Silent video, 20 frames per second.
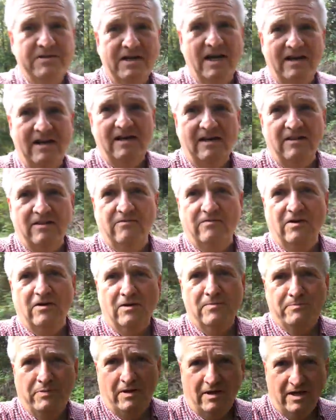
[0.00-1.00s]
standing at the
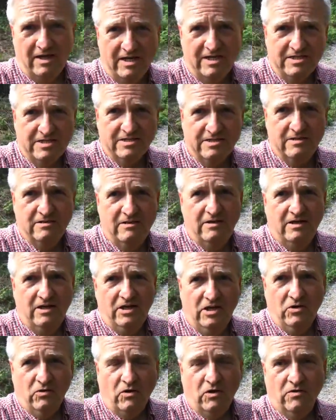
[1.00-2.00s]
very place
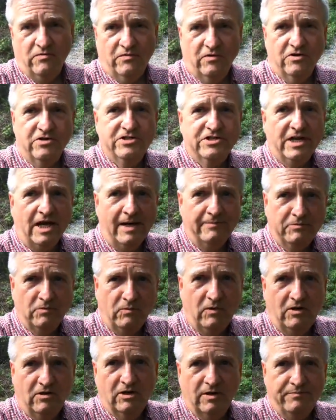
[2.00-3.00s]
where I first stopped to
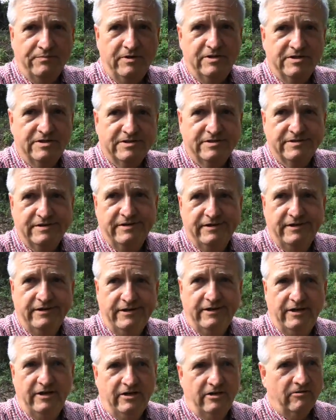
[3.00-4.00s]
walk up this
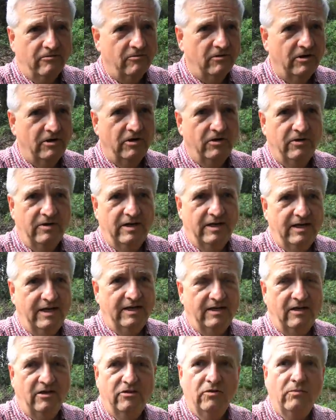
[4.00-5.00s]
road,
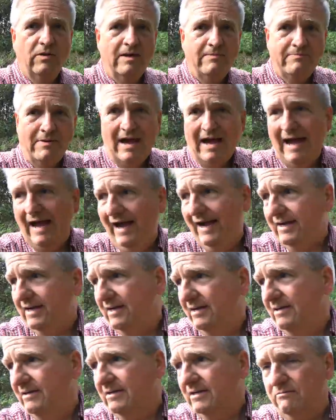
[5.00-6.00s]
and on the way back,
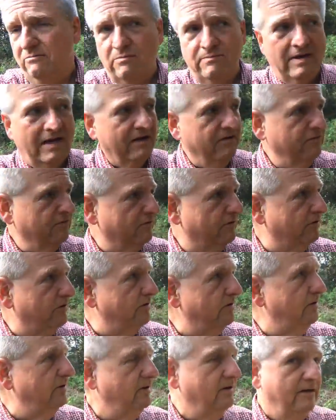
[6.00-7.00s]
coming back
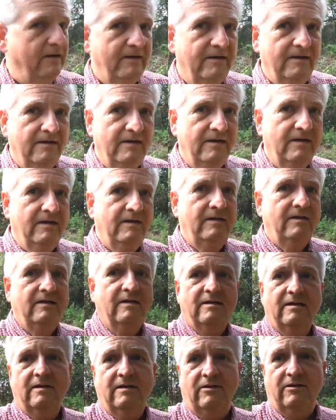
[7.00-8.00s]
through,
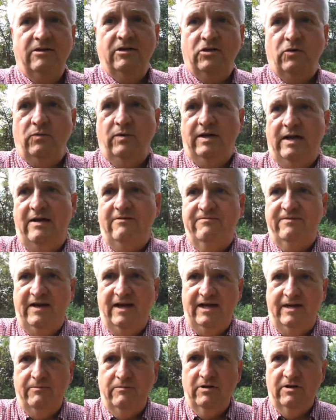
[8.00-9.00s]
look at what I
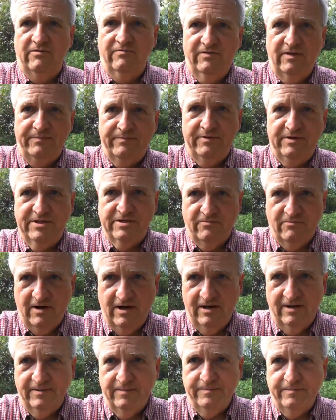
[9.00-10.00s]
found. I'm going to flip this
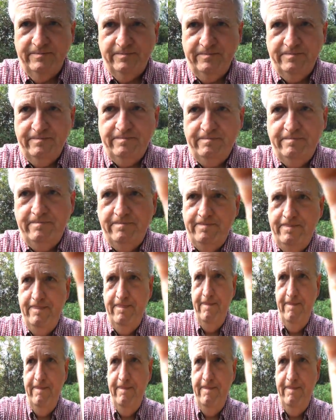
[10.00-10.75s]
around. Look